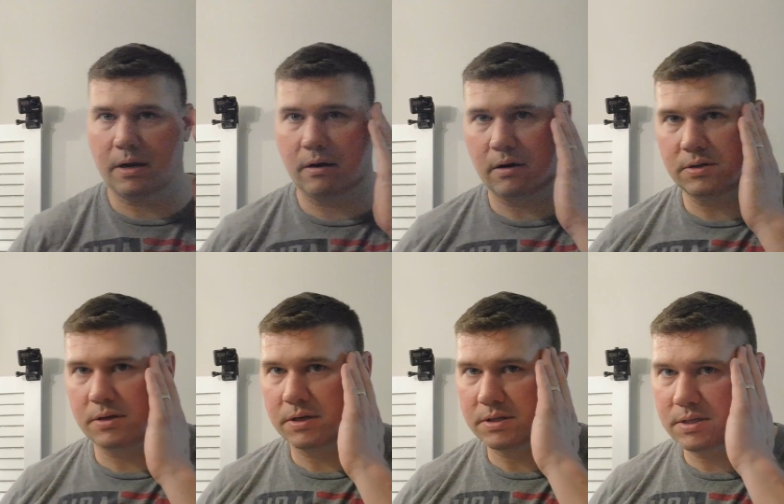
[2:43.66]
here, as you
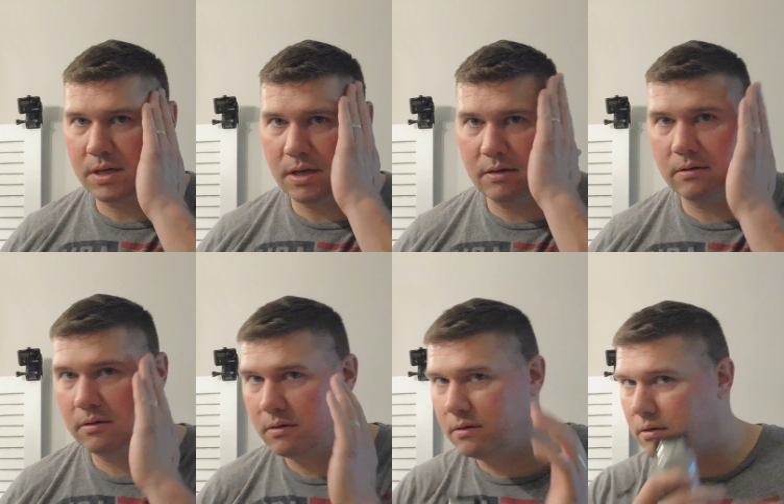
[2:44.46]
can see,
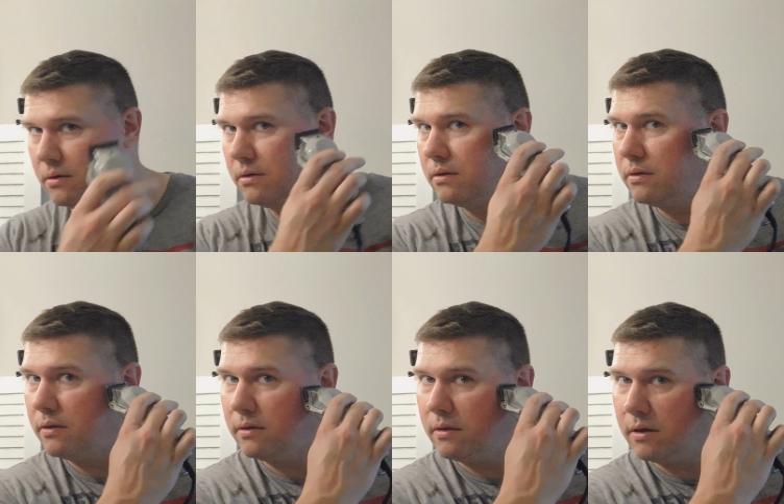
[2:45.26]

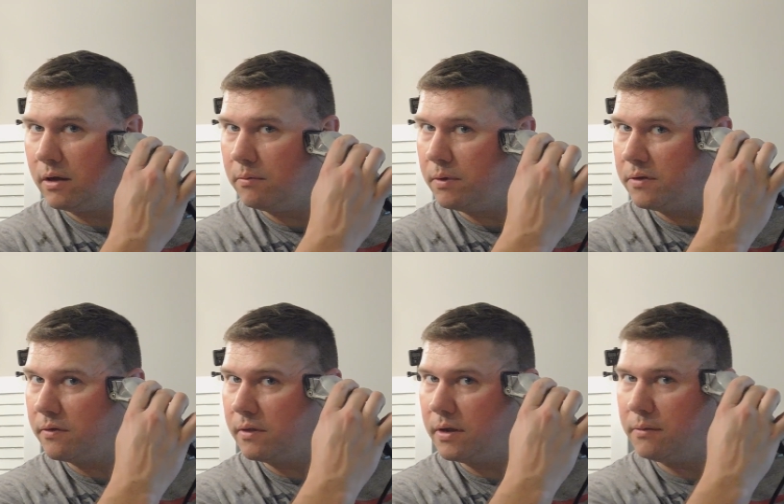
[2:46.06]
I
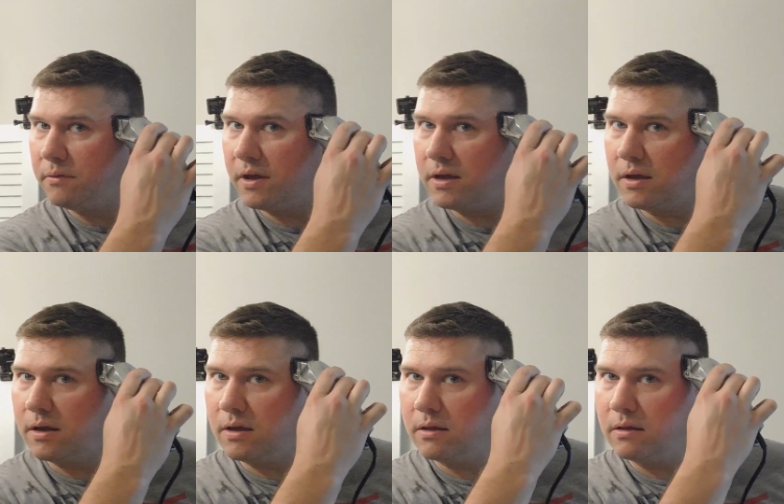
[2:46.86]
basically am taking
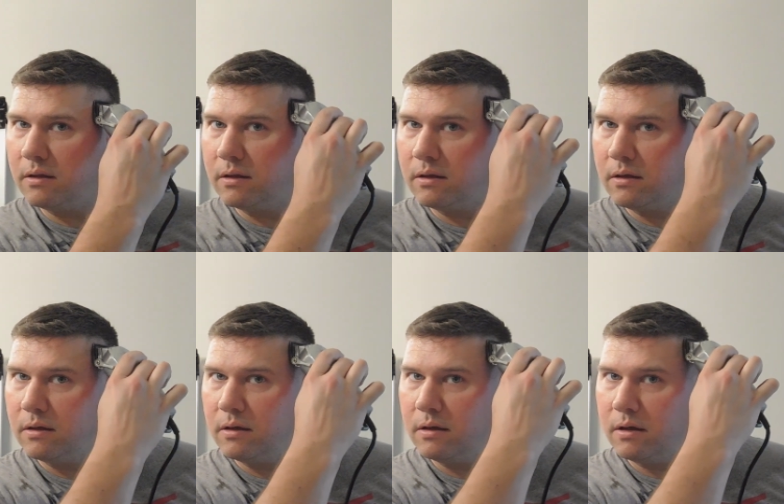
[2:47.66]
it
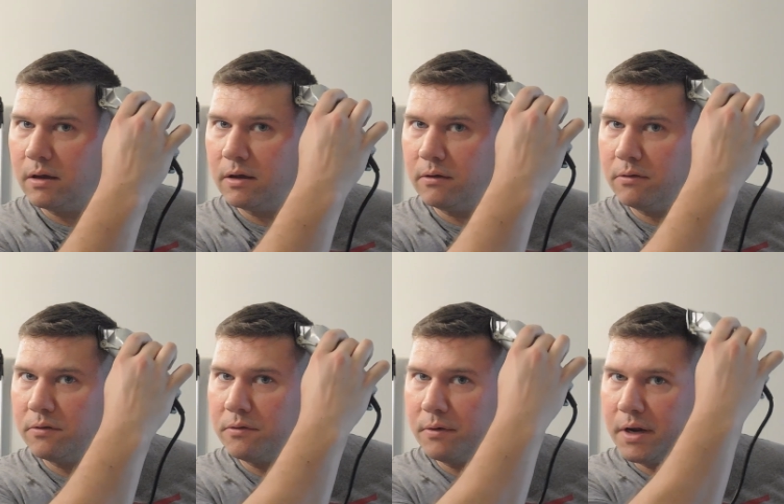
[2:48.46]
and going
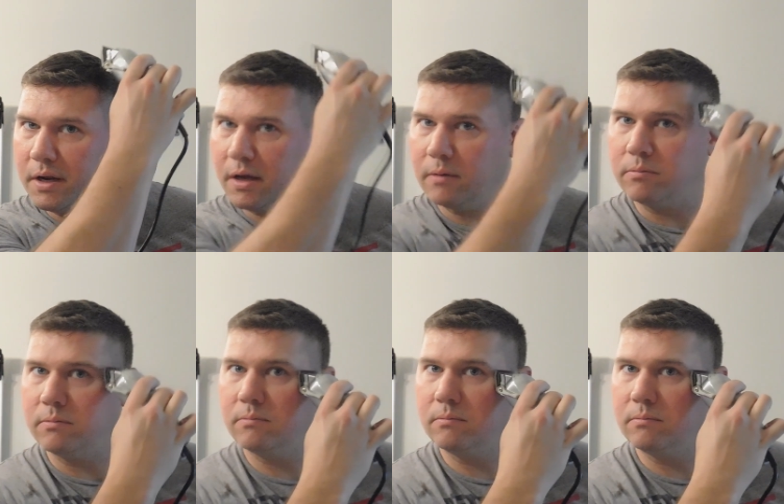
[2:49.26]
straight up.